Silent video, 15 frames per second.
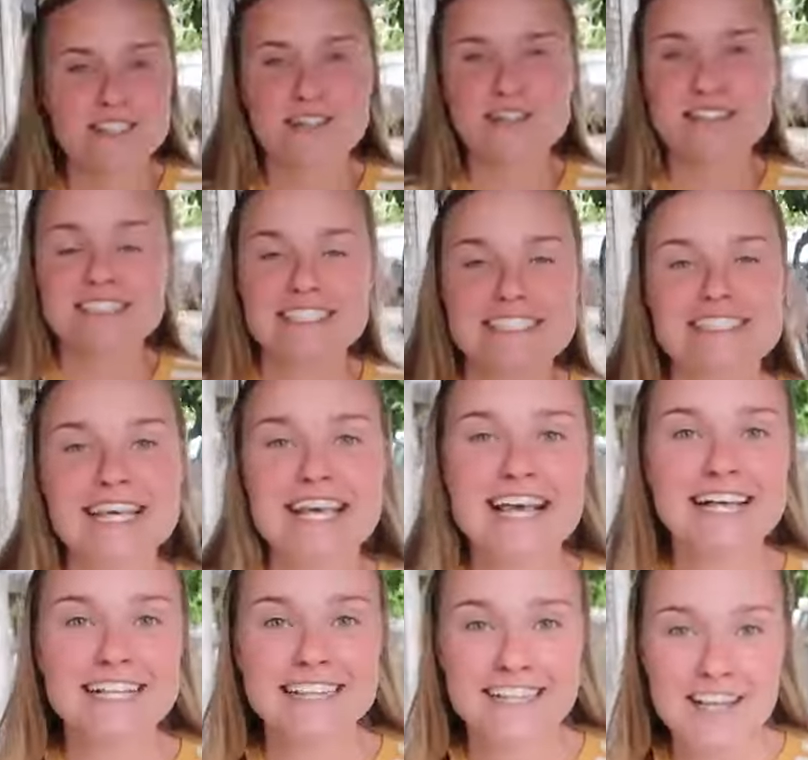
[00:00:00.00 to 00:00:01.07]
So to say
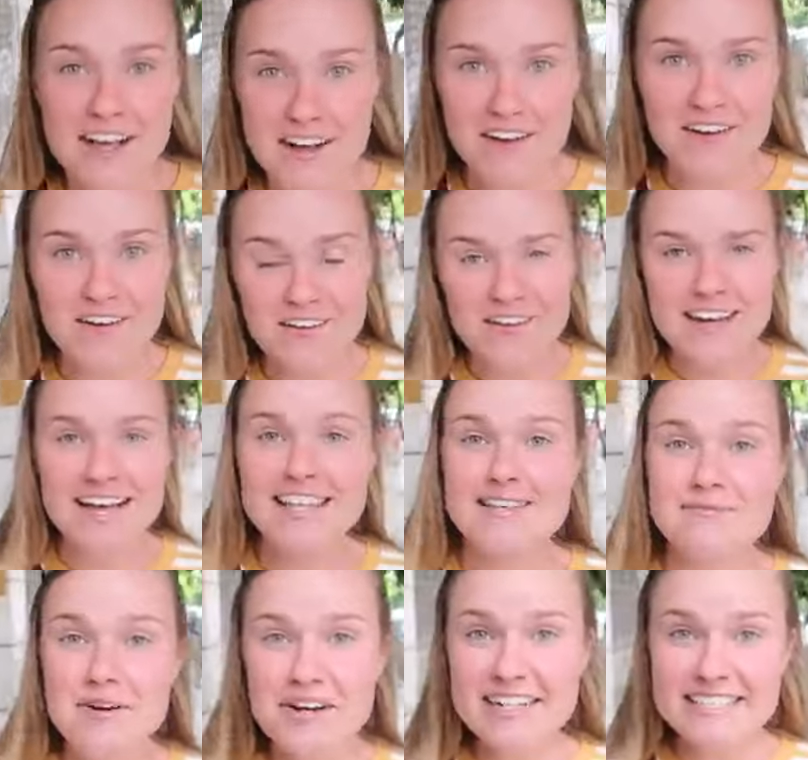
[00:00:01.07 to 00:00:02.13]
hello in
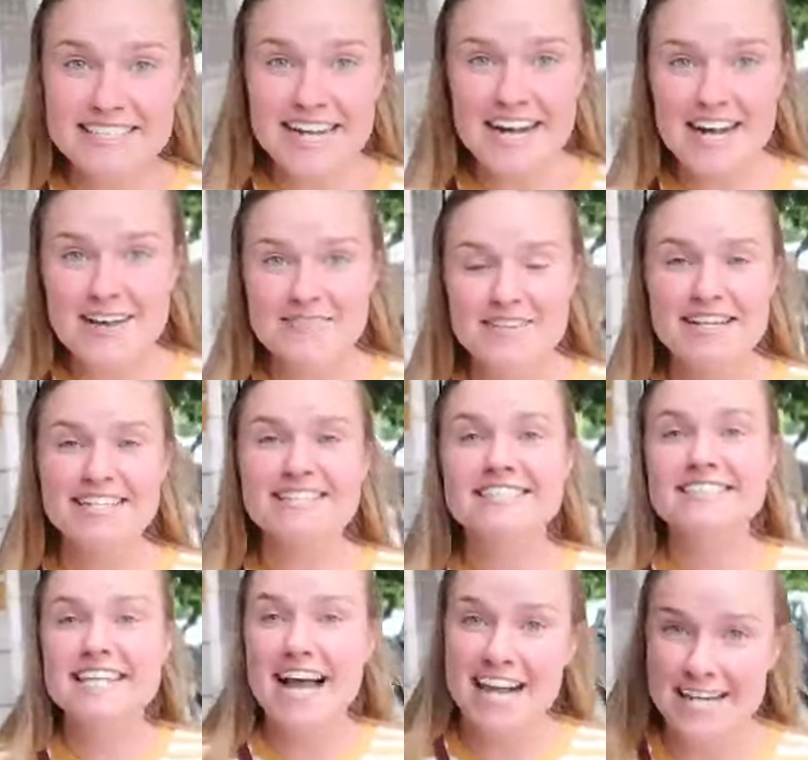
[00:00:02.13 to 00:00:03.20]
the morning time,
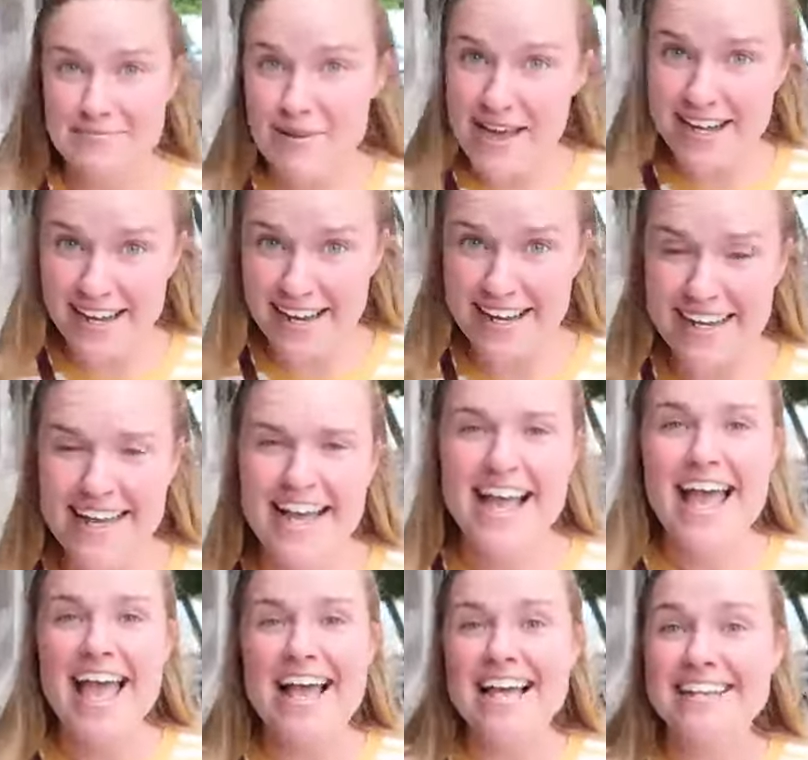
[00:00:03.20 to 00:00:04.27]
it's kalimera.
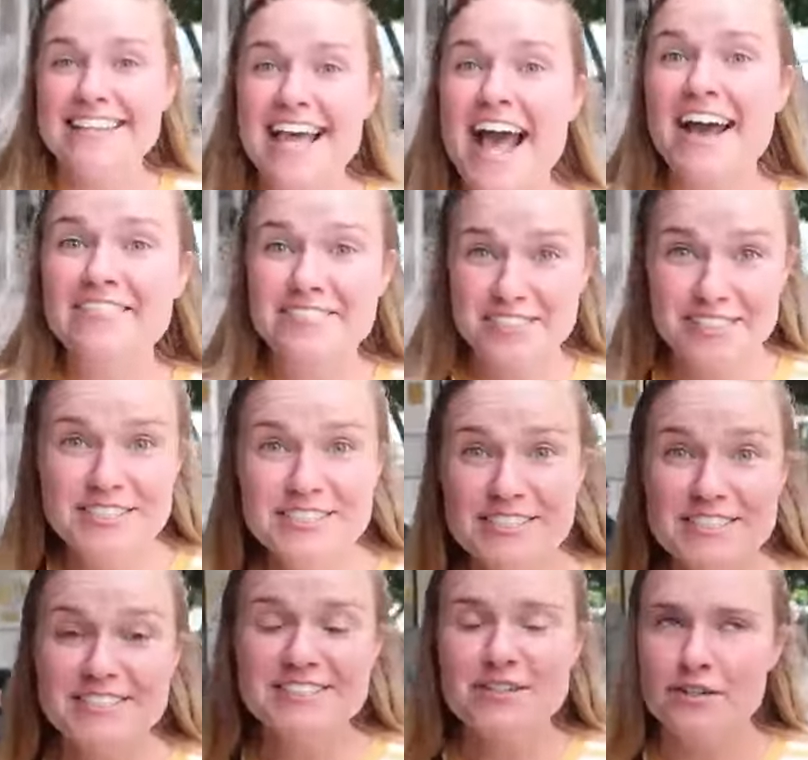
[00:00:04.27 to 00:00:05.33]
In the
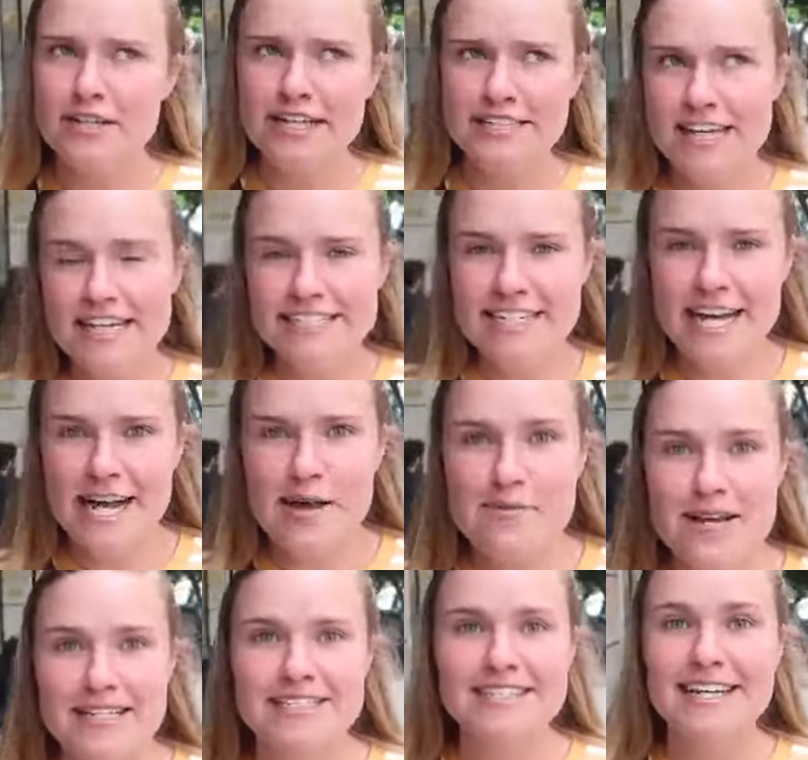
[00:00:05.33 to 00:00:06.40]
afternoon, or like
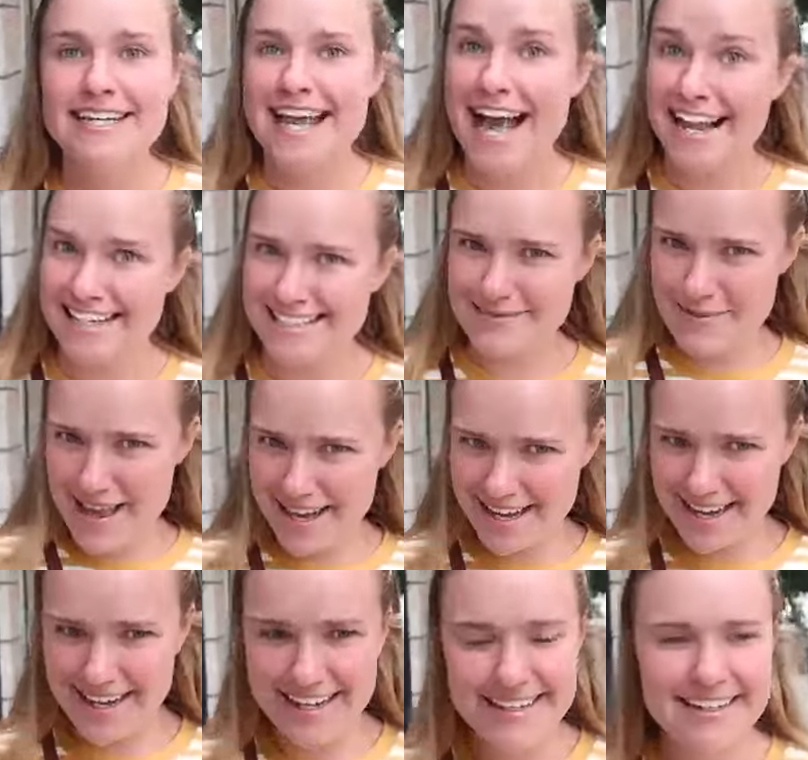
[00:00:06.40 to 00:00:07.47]
nighttime, it's
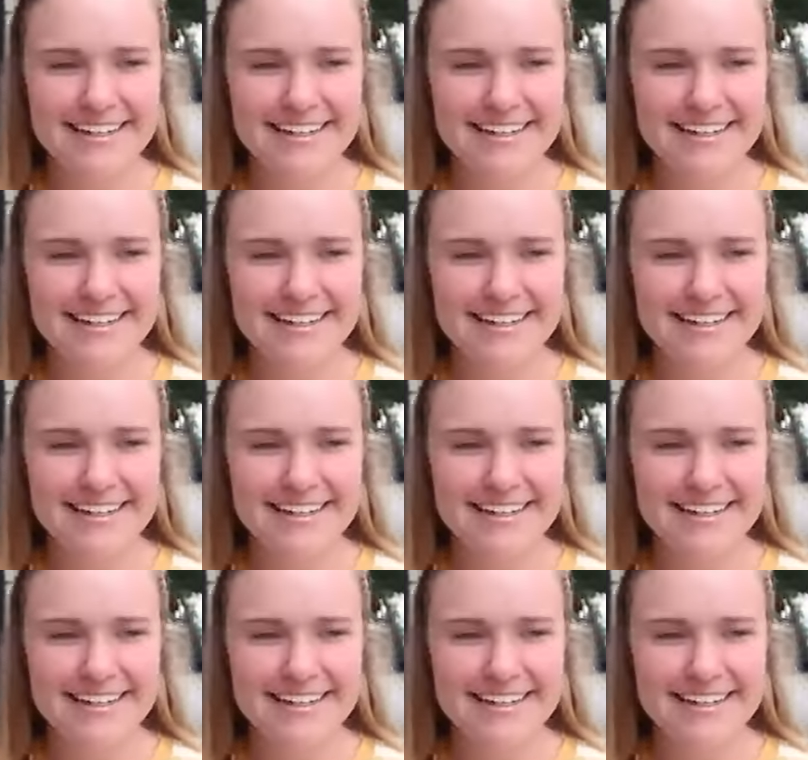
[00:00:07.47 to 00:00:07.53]
kalispera.